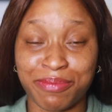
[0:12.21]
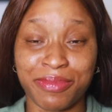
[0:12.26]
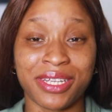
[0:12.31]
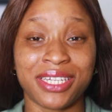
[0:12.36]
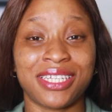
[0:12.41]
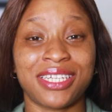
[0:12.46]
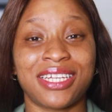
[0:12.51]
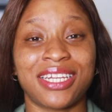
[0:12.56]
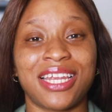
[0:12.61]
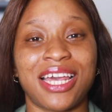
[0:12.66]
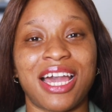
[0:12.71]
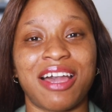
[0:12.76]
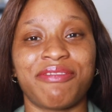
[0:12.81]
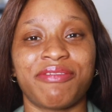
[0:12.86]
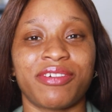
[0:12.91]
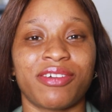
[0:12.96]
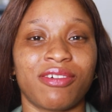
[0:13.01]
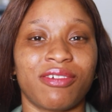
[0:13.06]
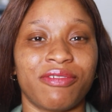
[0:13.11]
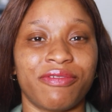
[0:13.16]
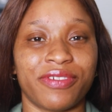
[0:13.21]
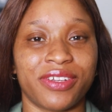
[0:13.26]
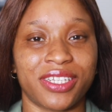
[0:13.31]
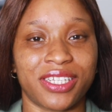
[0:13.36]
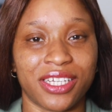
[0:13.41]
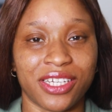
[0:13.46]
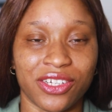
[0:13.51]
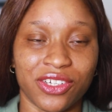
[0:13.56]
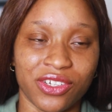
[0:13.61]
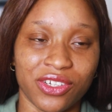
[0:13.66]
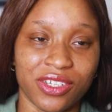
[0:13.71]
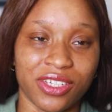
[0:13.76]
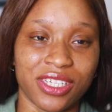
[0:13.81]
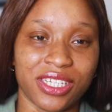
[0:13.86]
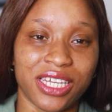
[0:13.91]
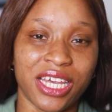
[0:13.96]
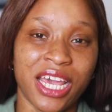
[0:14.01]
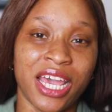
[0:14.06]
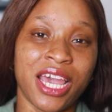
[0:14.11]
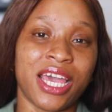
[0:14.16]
basically having conversations